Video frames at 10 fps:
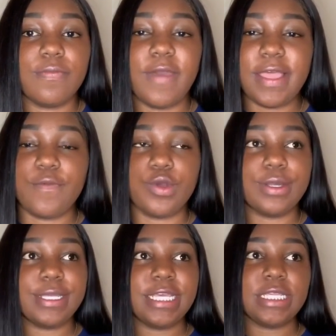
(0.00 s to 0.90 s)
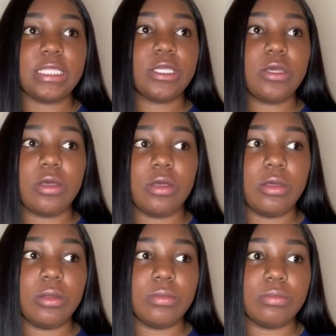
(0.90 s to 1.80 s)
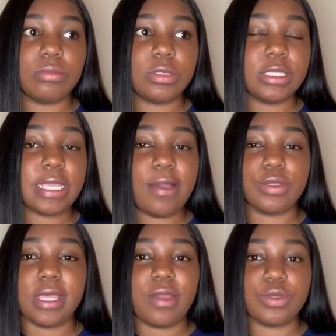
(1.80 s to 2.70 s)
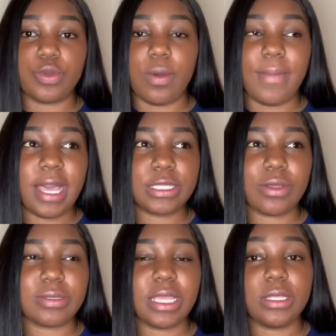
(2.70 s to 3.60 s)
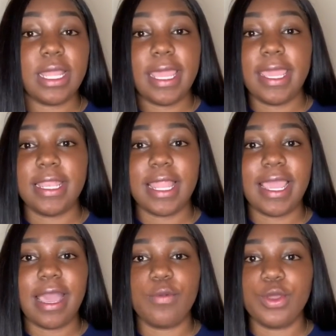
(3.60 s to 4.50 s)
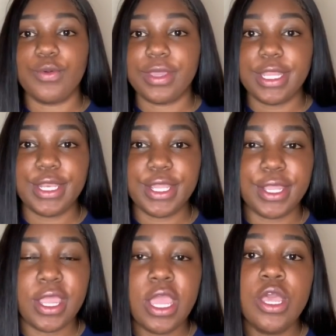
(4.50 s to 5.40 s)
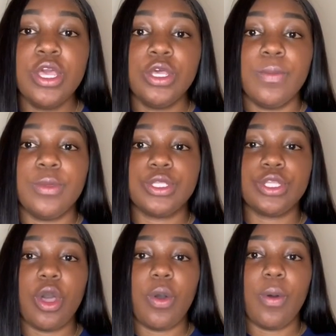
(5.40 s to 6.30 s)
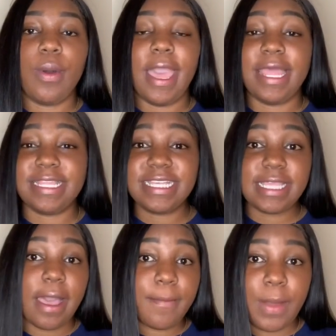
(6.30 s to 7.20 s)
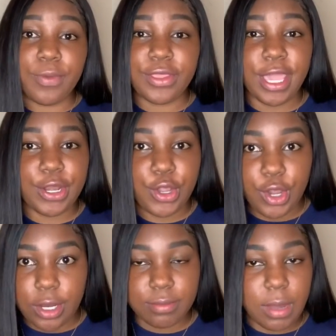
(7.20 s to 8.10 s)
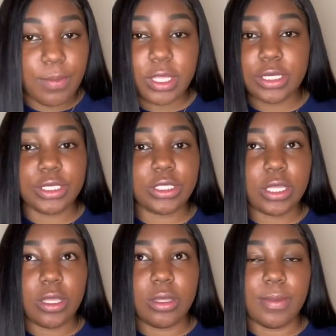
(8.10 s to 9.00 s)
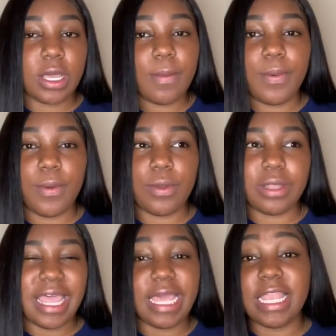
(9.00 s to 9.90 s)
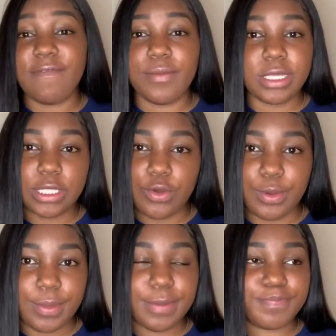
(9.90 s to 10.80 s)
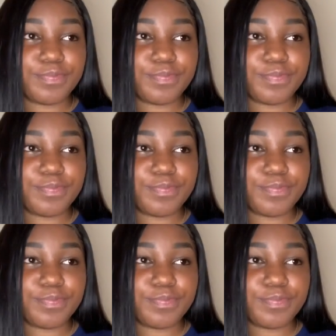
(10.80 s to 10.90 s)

fast forward, it gets to um it's hours and hours going by, so I was like, dang, like how we gonna get there? So at this time, my brother had a car. My brother is um, a couple, like 11 months older than me.